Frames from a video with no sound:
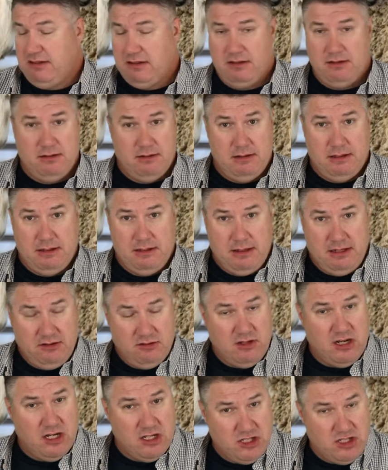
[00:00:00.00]

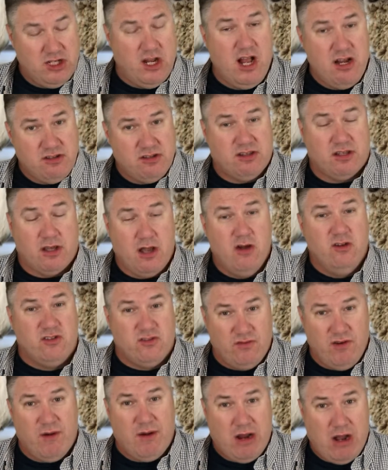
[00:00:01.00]
going to judge the
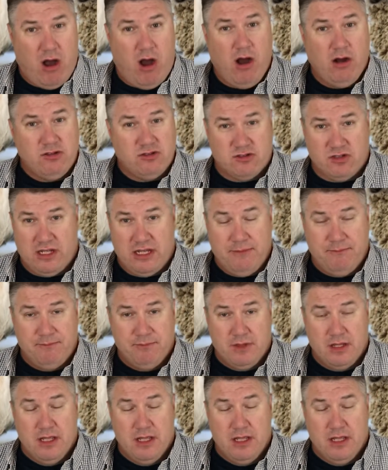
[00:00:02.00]
goats very harshly.